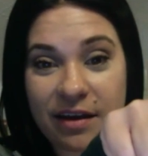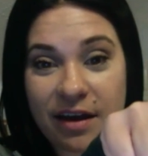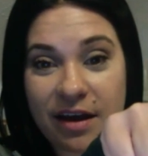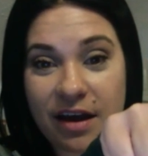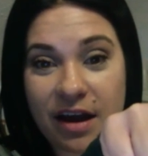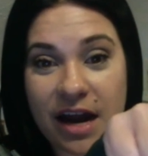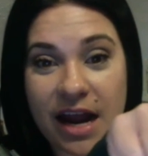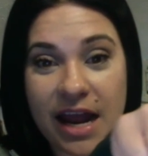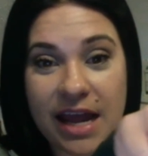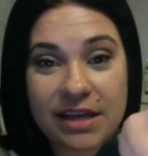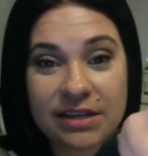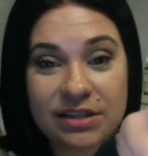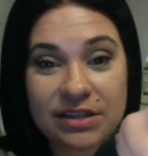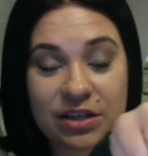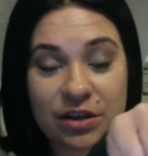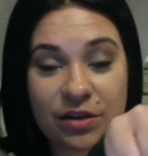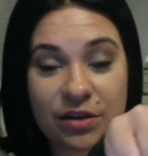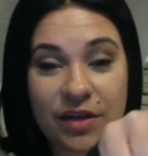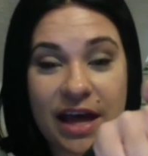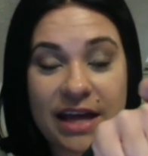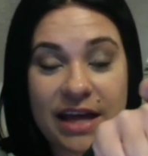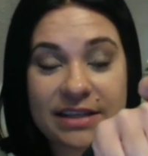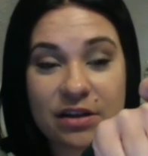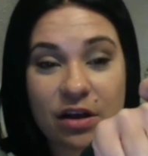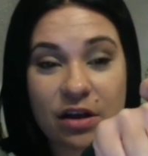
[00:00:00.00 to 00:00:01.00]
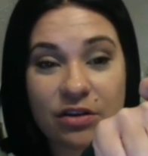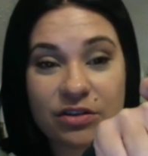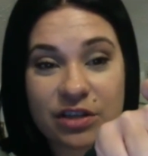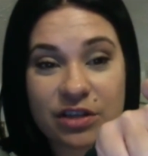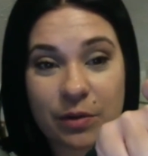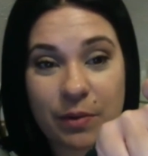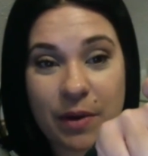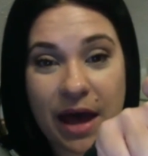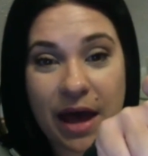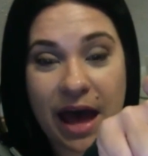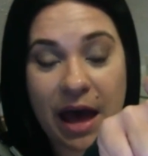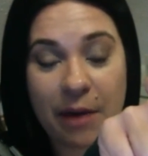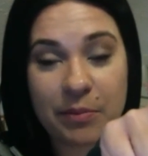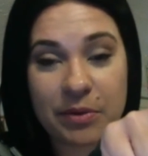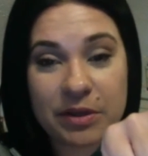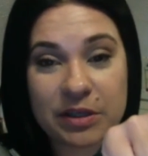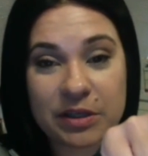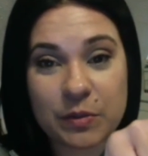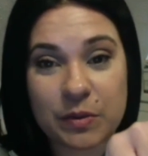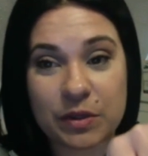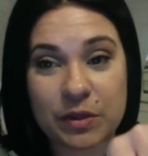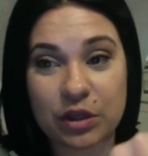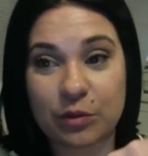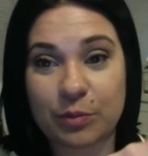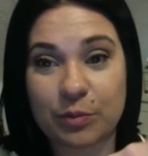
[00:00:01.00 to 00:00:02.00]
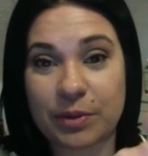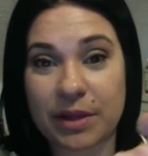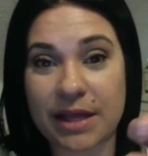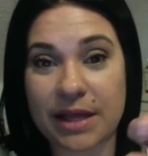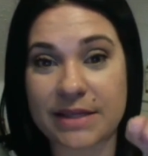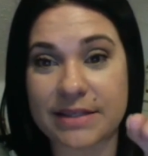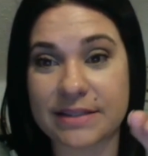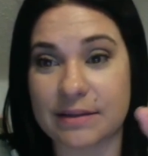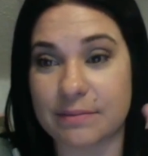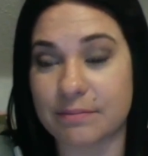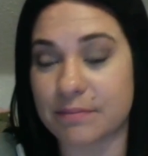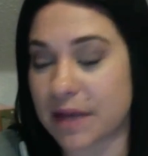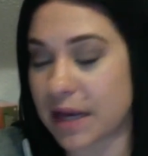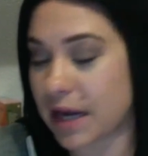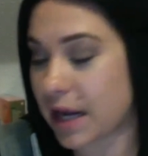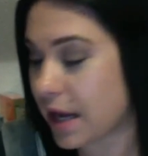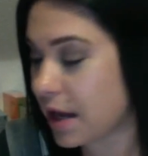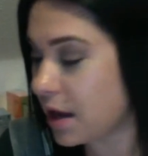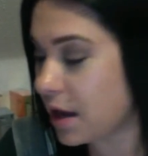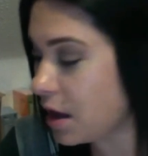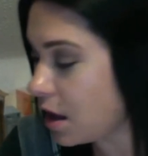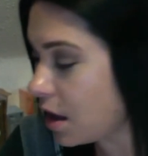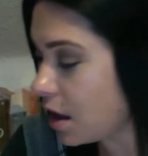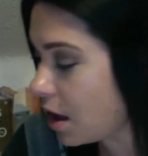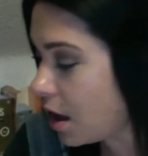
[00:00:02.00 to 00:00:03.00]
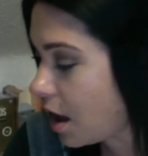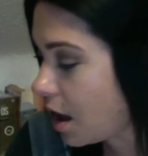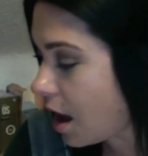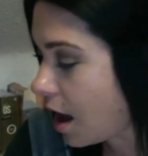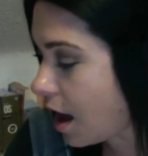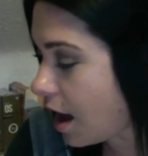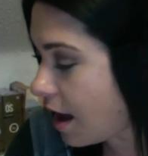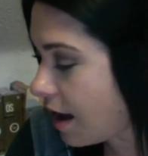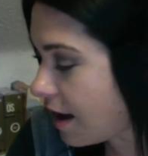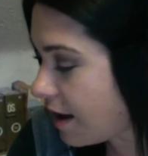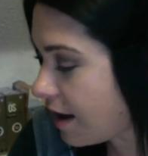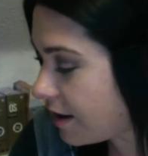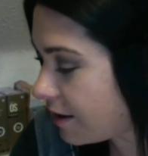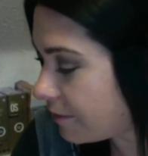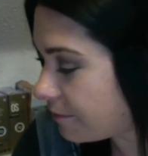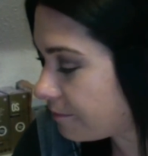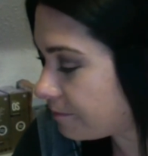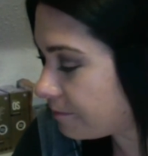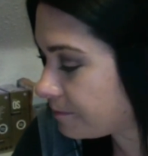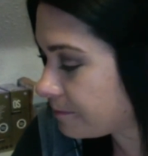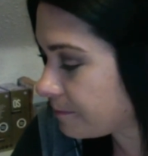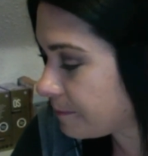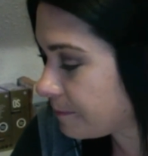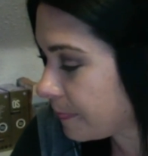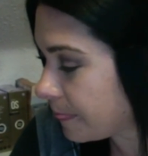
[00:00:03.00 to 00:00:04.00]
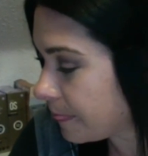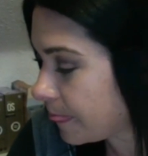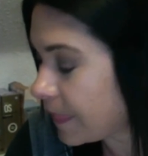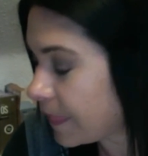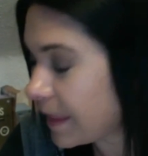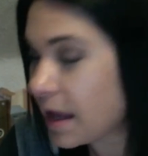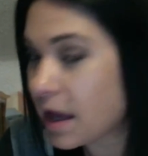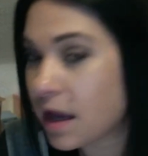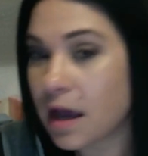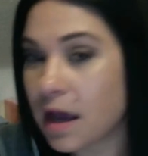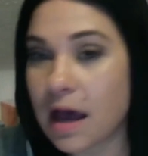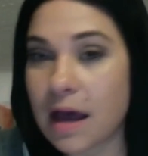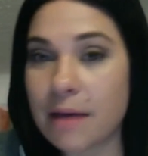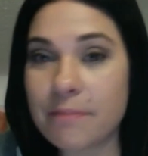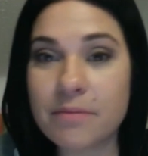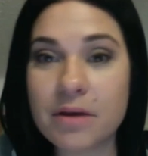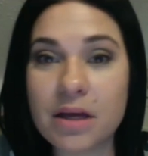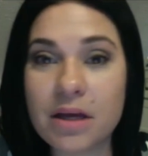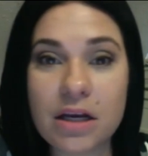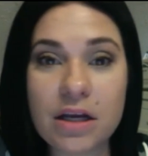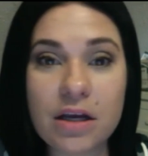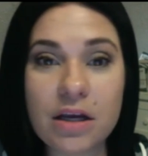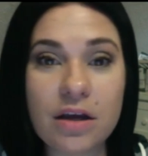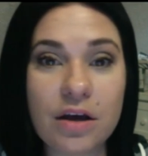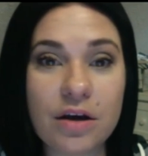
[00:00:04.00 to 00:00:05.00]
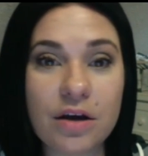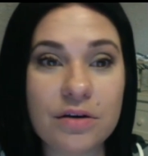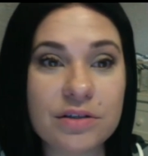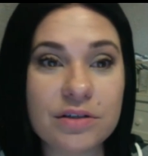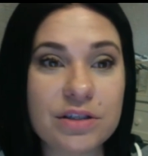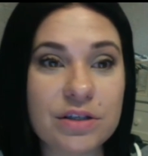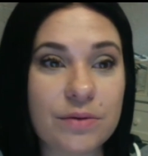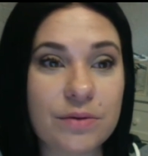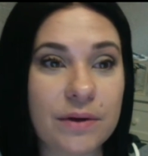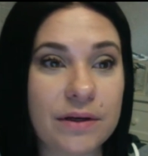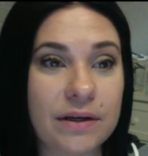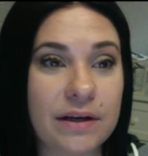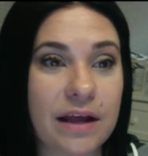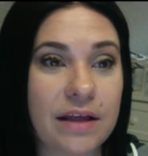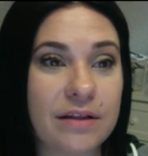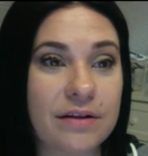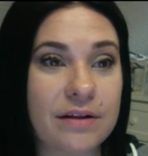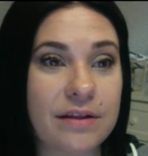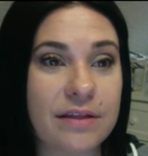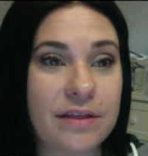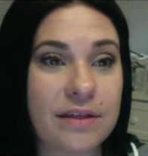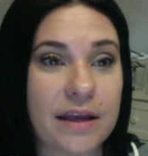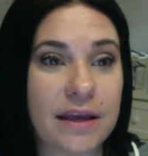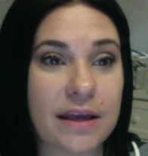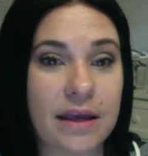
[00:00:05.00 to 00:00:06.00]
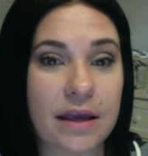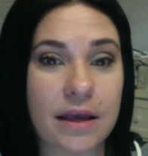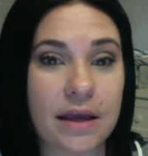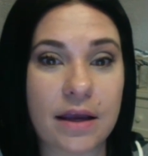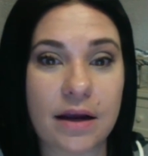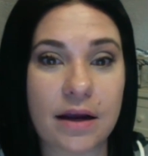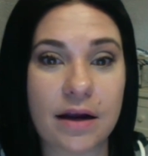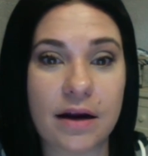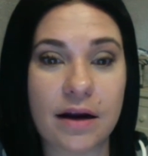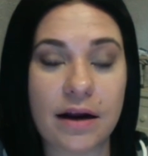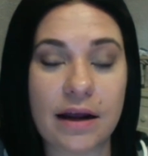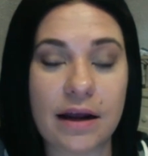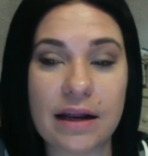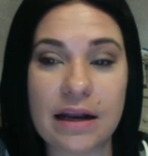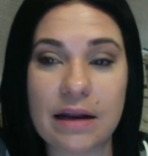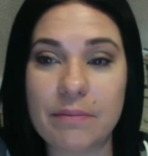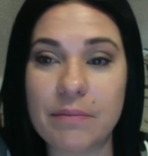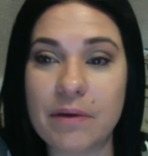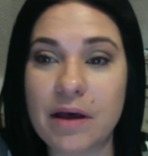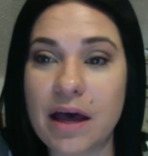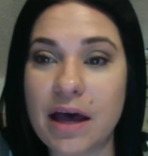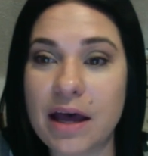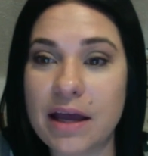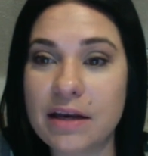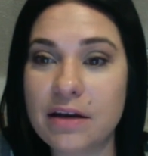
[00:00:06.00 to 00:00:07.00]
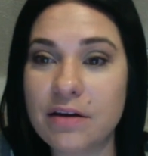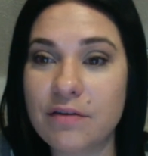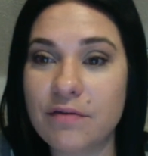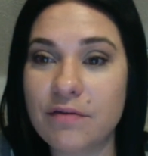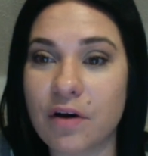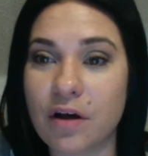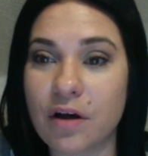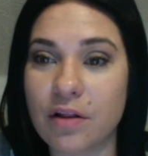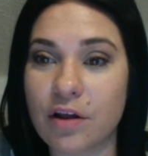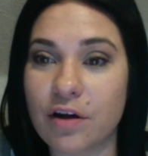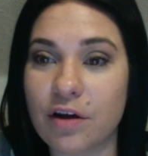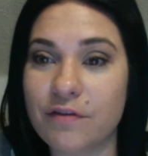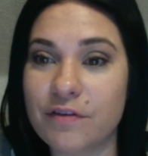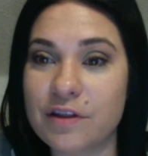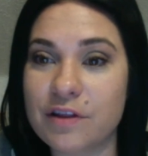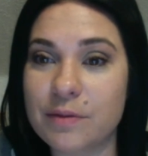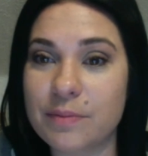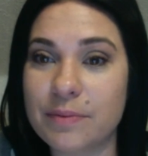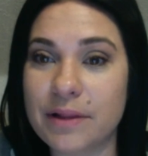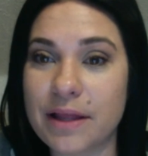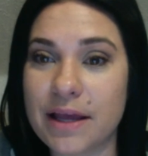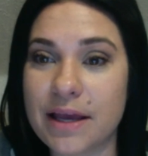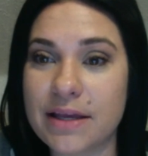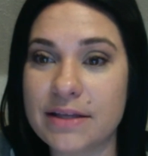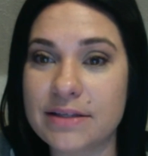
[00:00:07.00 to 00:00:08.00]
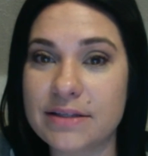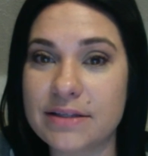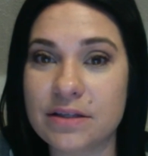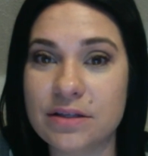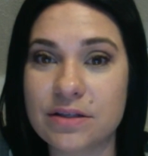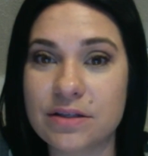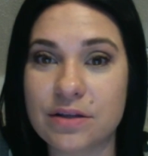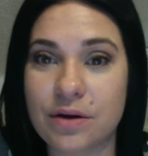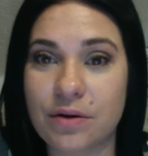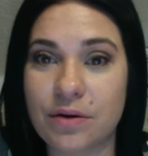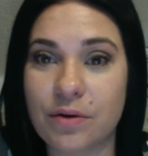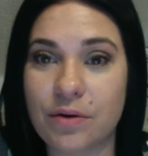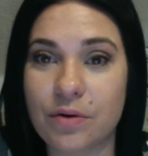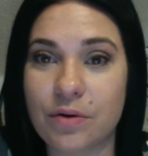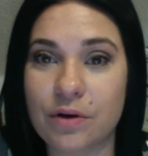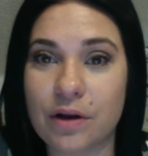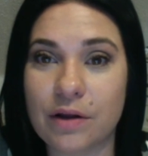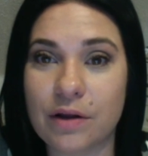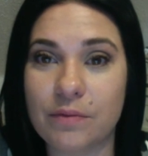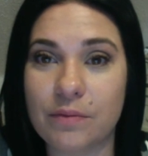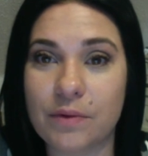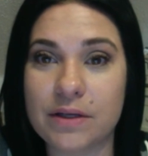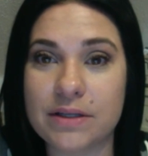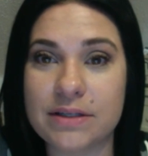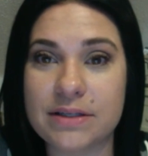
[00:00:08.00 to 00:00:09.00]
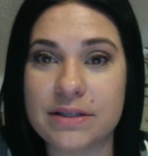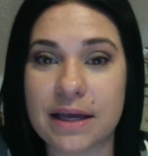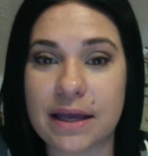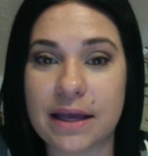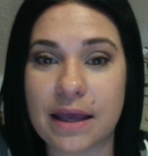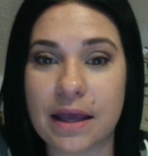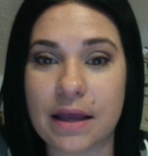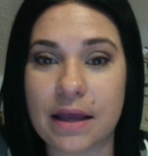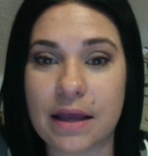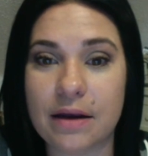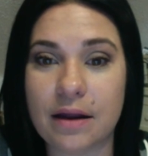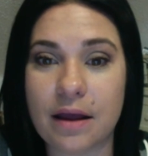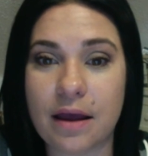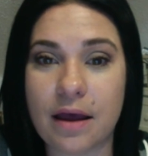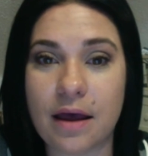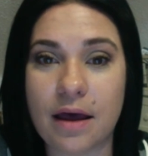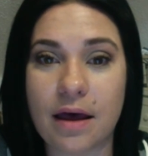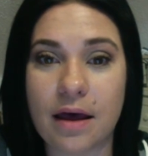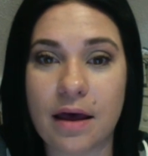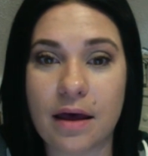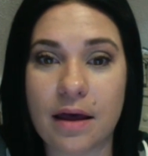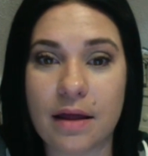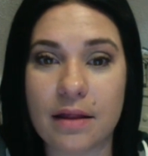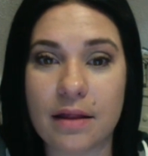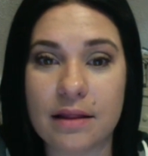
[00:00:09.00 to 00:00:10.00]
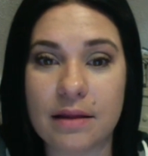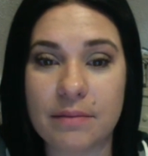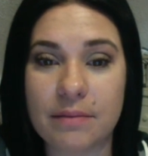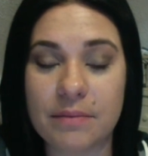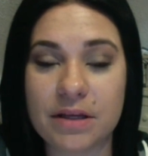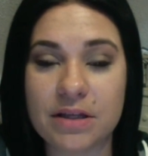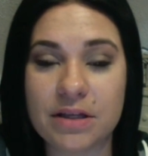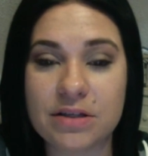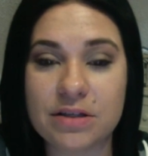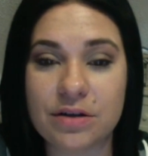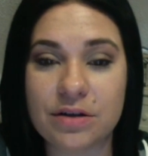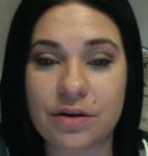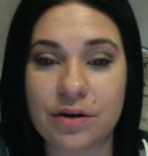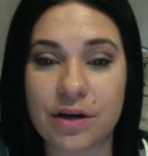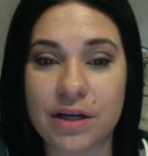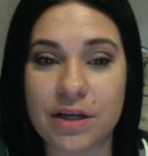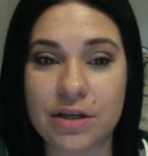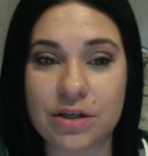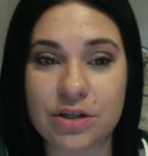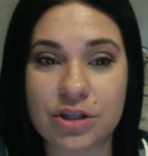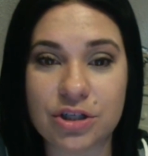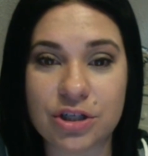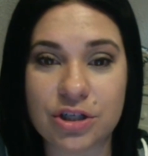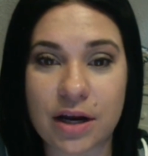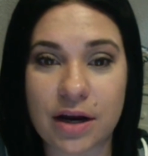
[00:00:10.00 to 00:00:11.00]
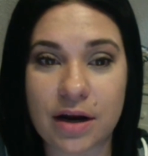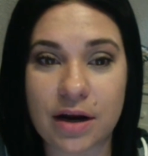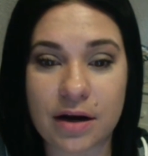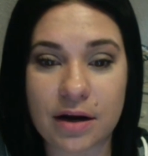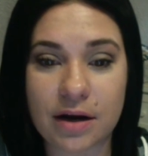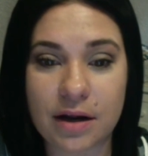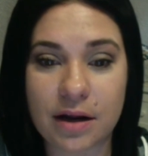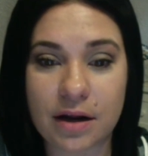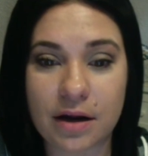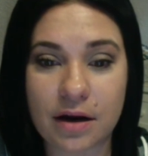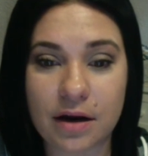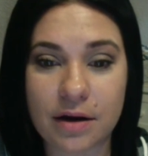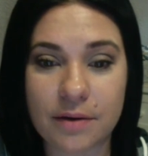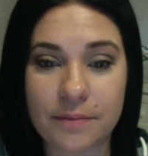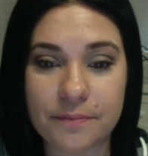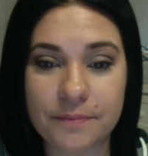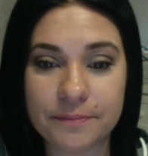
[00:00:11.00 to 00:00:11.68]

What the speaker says: All right. So that's also what happens when you place somebody. I'm going to go to another thing here, and I'm kind of all over the place. So hold on one second. Let me screen share here.